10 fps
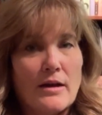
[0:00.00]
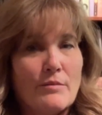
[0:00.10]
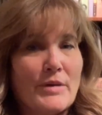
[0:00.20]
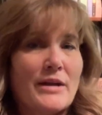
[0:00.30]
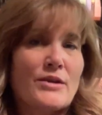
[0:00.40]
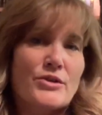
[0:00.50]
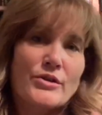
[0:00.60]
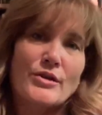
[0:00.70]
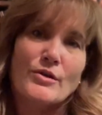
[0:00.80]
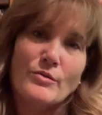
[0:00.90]
Making sure
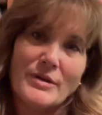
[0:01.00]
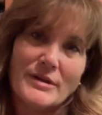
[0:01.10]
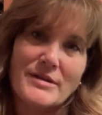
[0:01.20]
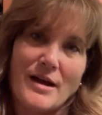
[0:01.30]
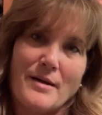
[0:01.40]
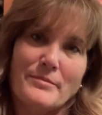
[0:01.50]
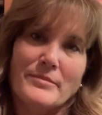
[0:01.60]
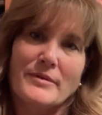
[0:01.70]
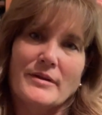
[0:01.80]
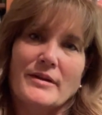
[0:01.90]
your quilt top
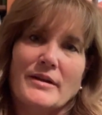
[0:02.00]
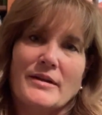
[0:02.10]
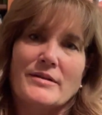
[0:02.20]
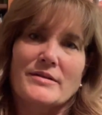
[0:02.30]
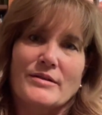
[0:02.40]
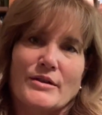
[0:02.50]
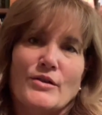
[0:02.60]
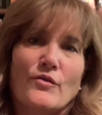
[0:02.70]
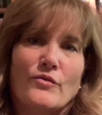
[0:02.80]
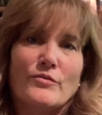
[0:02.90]
is
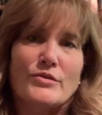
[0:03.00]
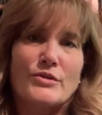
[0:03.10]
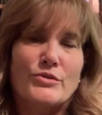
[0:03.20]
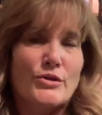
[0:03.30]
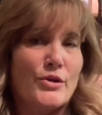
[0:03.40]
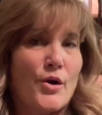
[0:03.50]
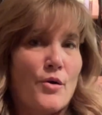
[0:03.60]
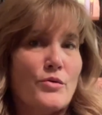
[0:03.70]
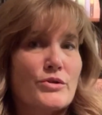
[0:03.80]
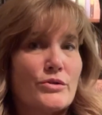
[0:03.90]
good to
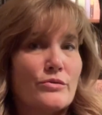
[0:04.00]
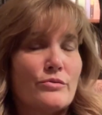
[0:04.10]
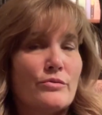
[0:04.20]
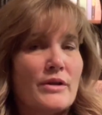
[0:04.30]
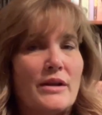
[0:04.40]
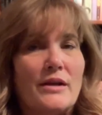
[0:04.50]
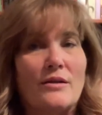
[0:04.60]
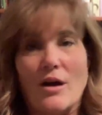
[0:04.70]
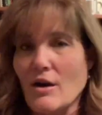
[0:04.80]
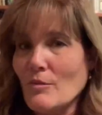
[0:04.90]
go to the
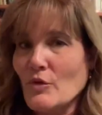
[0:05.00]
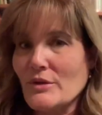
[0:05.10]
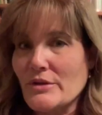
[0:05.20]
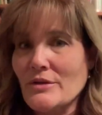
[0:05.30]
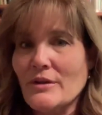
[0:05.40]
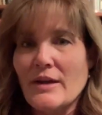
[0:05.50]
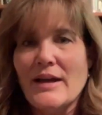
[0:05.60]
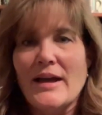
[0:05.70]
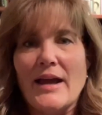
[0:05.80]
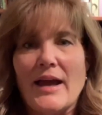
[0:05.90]
long arm quilter,
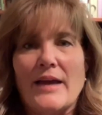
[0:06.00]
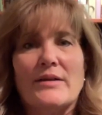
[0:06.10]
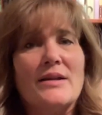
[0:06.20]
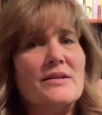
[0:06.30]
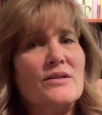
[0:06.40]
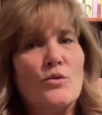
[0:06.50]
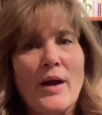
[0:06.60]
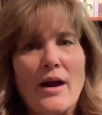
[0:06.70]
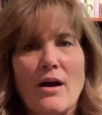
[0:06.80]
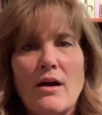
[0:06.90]
and that it's
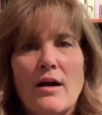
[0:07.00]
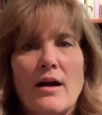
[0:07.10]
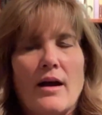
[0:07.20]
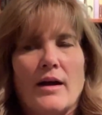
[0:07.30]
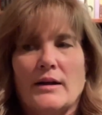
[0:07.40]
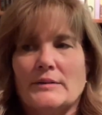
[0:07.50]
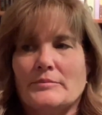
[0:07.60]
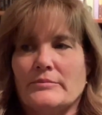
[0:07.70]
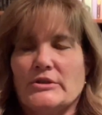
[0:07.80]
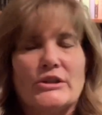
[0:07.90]
square.
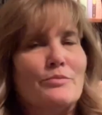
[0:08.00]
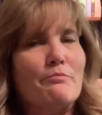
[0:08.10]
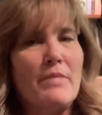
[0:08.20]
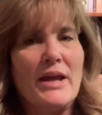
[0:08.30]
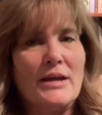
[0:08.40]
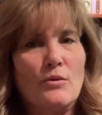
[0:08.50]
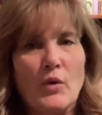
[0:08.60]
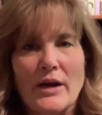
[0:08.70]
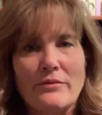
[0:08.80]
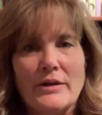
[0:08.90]
Just make
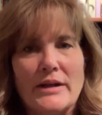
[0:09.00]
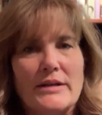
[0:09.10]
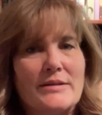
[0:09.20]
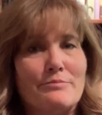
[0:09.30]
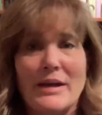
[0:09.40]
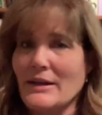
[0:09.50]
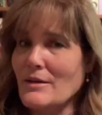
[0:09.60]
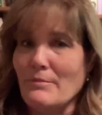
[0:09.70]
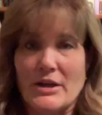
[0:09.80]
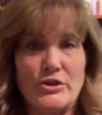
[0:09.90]
whatever it is, make it
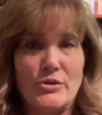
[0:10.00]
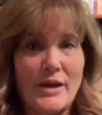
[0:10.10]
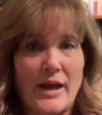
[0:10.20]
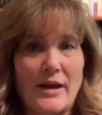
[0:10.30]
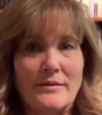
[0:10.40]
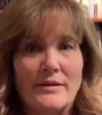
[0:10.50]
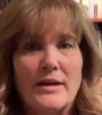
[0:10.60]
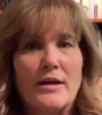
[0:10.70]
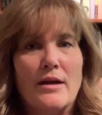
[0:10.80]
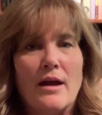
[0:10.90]
the best you can,
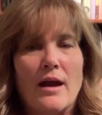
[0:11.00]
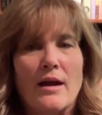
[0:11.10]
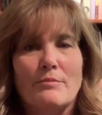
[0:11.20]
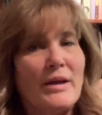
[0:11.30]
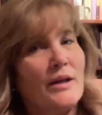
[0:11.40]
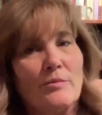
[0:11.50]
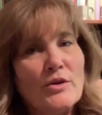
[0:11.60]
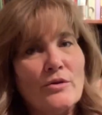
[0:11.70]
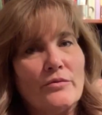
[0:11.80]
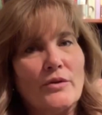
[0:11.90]
and make it
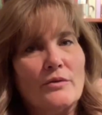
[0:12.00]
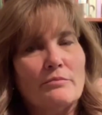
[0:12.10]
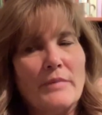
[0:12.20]
beautiful.